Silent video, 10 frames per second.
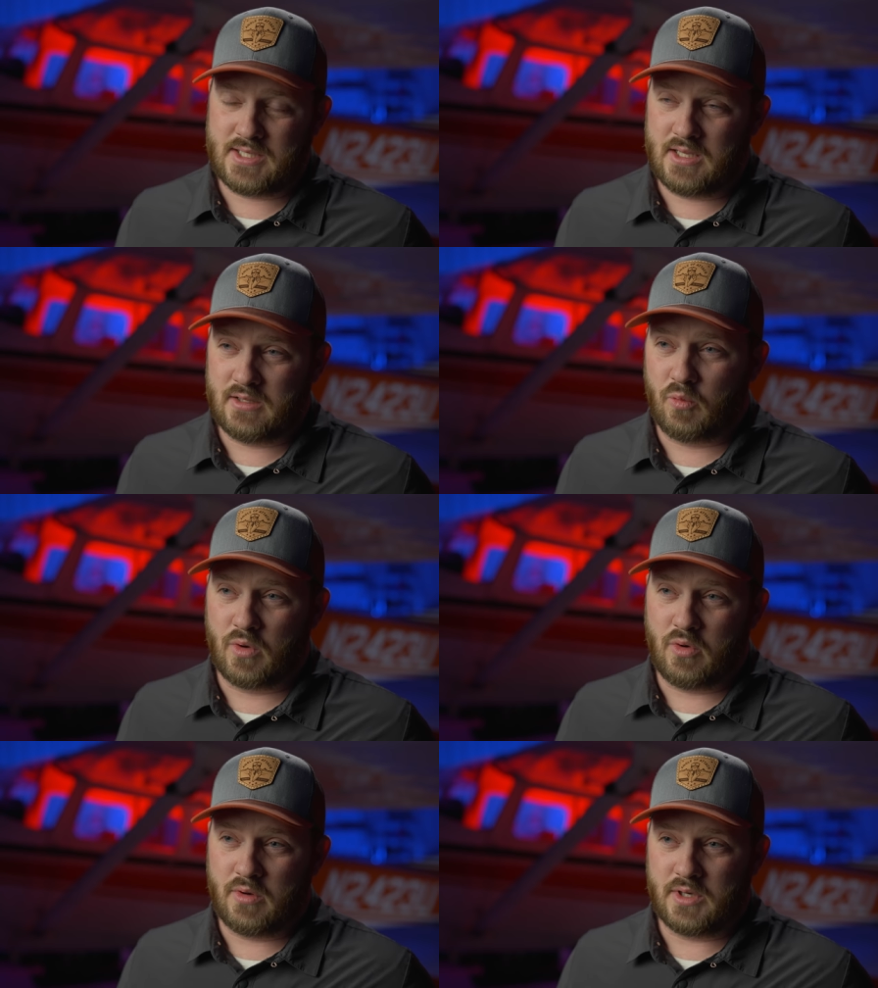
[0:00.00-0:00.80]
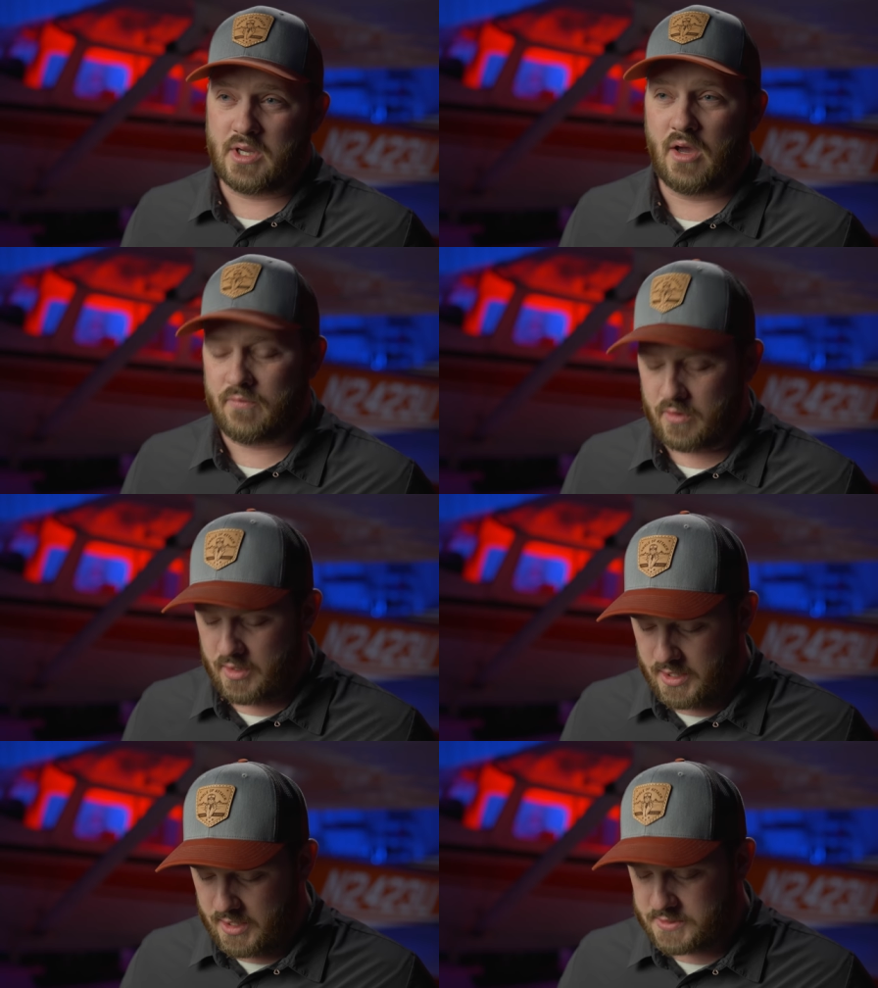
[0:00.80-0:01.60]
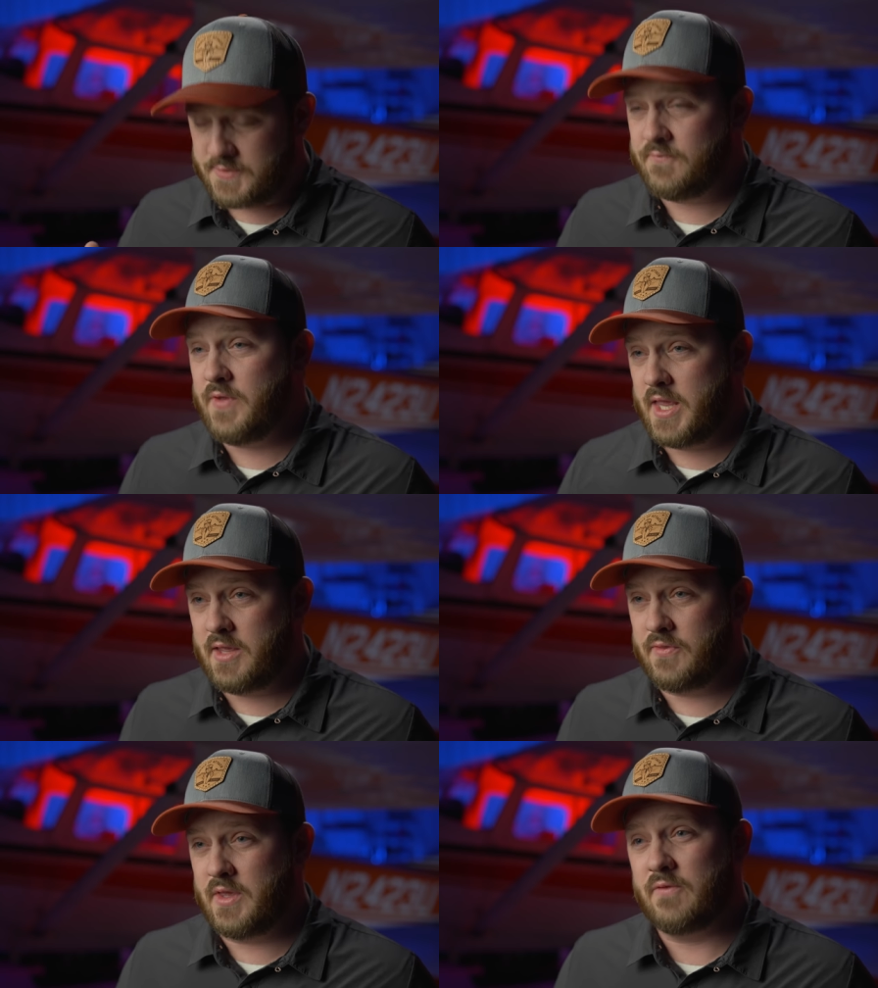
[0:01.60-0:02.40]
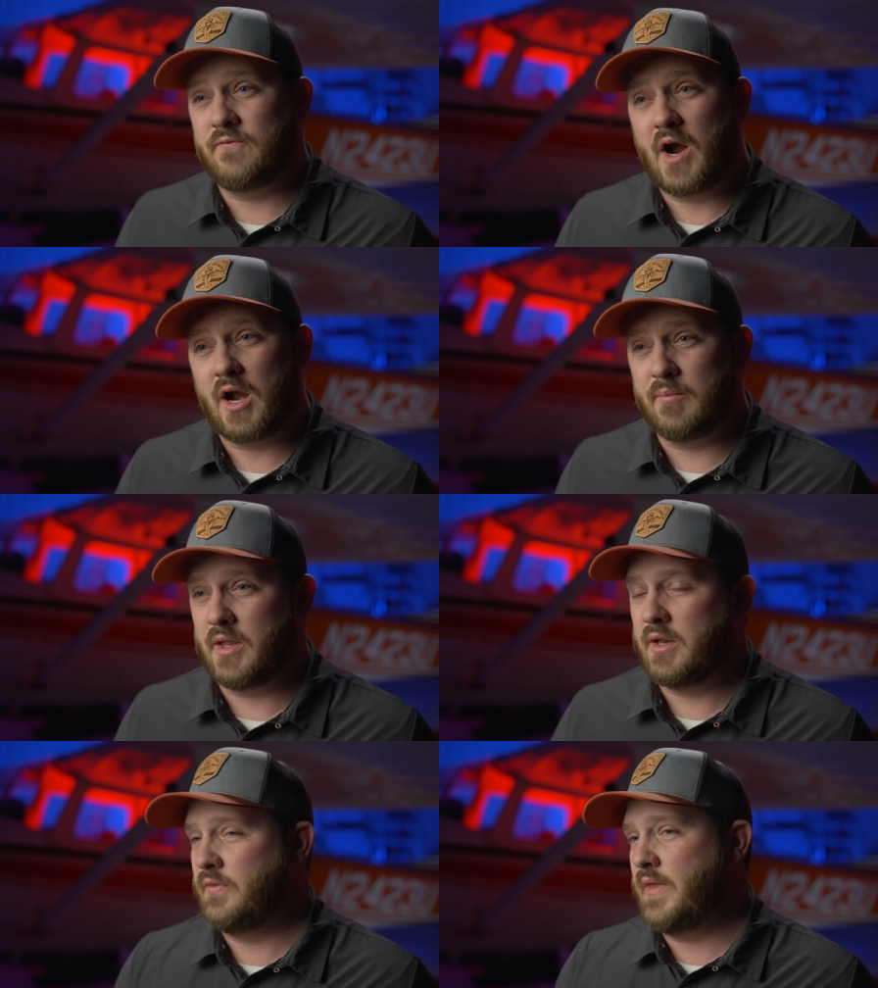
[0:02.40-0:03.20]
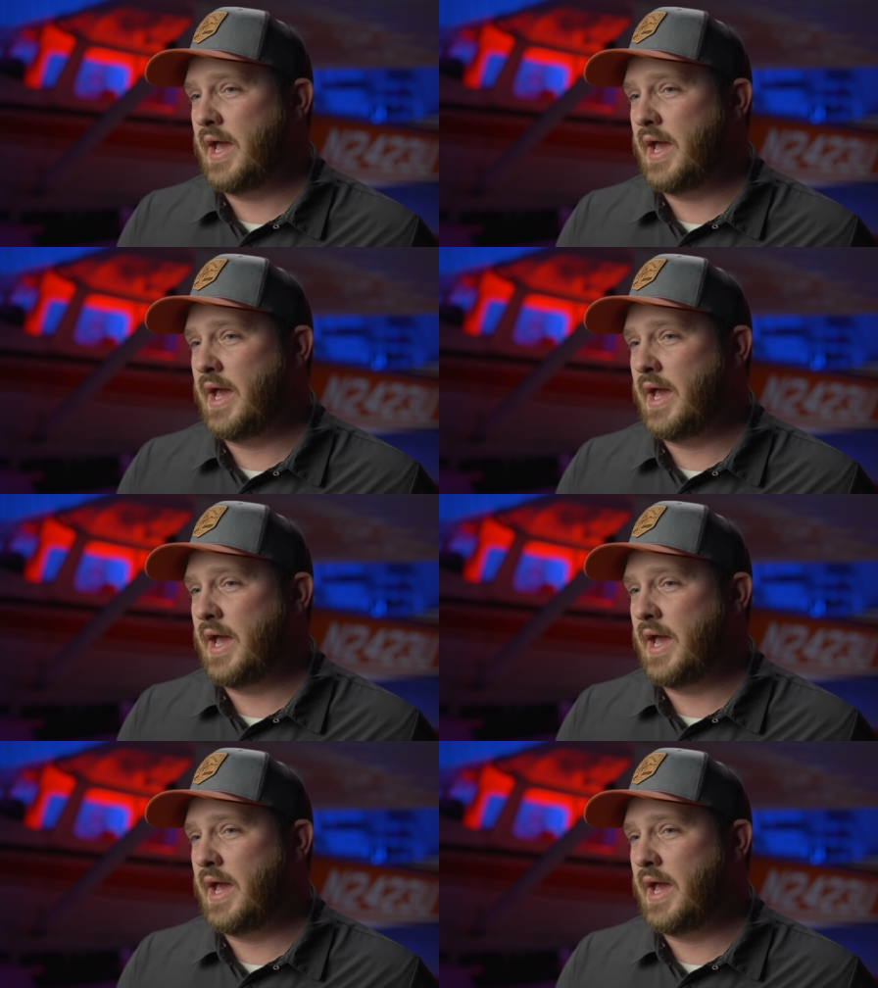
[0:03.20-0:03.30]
thing that we're going to cover is V, the environment, and